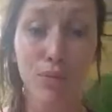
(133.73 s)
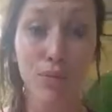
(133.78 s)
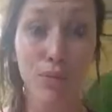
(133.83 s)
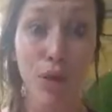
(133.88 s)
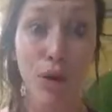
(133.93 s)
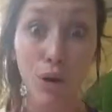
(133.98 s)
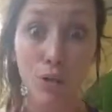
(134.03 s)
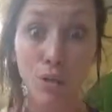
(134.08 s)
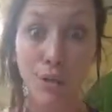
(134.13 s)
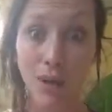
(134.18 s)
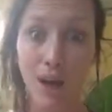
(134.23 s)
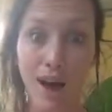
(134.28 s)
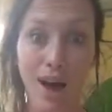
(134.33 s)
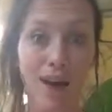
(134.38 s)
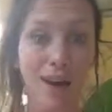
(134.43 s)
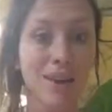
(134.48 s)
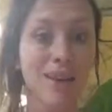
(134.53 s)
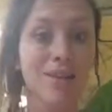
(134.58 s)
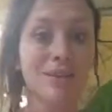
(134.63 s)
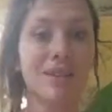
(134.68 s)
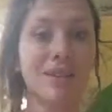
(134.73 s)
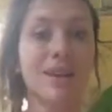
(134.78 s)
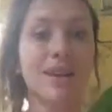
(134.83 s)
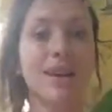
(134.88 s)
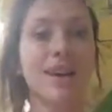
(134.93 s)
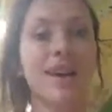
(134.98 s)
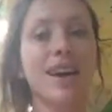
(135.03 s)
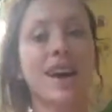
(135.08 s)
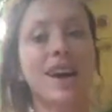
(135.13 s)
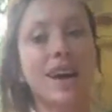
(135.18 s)
roadblocks
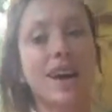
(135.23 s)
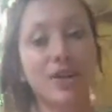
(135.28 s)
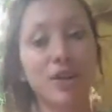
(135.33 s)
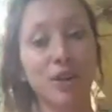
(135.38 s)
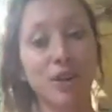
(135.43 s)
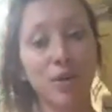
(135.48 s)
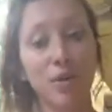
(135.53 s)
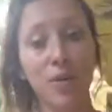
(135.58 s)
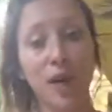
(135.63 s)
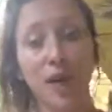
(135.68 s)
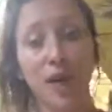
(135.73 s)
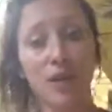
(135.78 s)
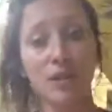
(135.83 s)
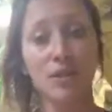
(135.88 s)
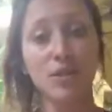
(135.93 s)
in your way?